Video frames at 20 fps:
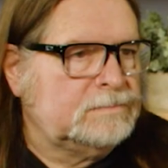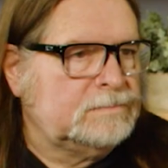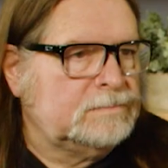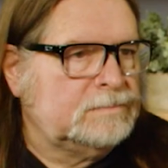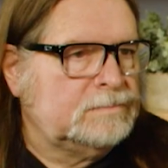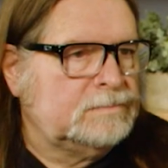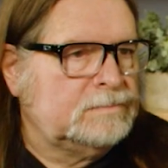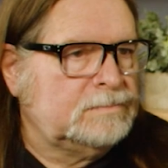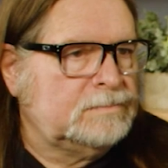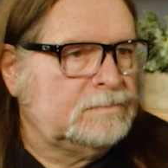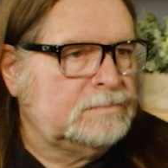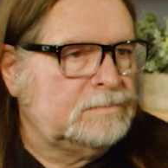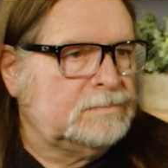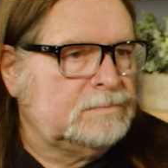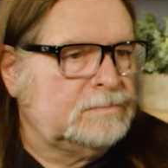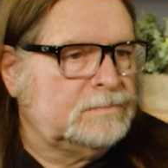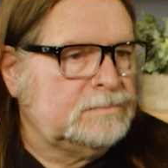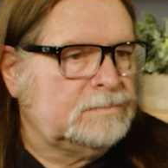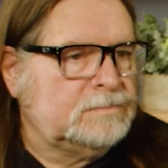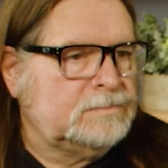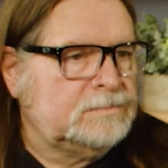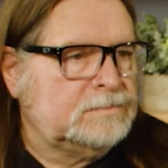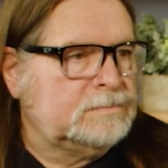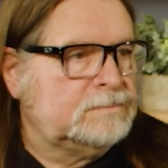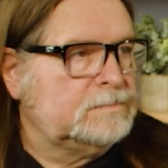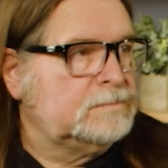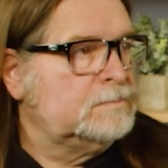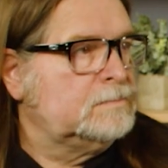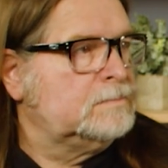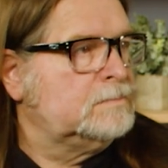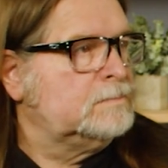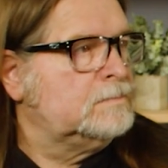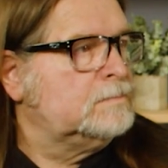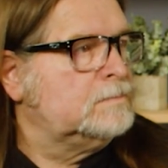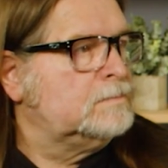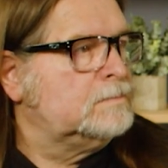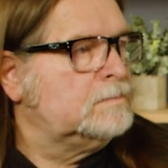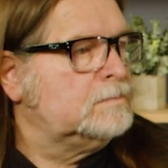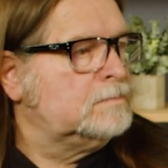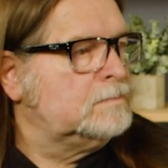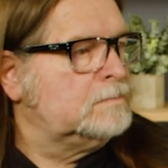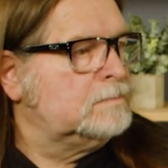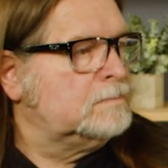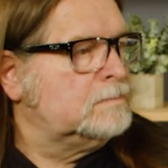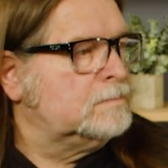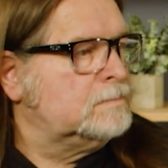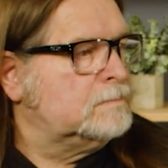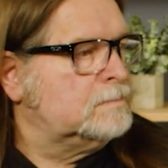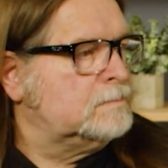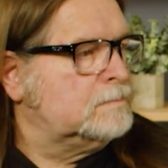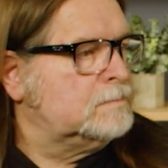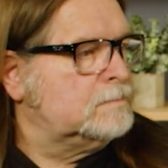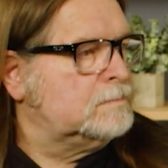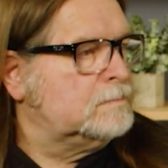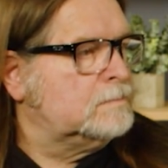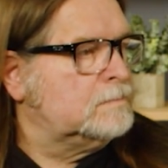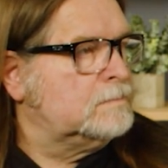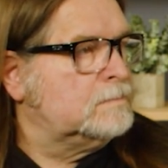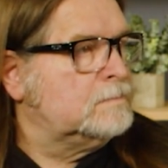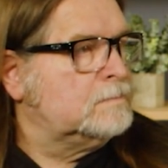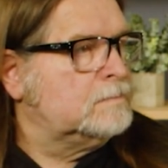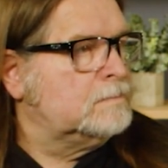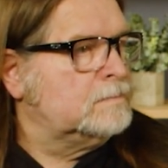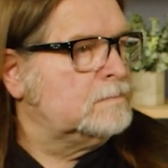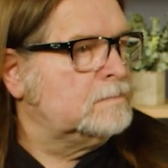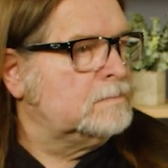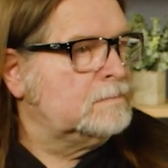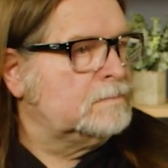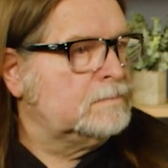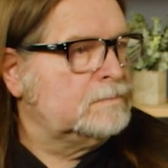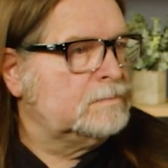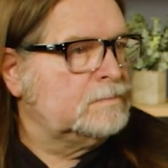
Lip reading: (silent)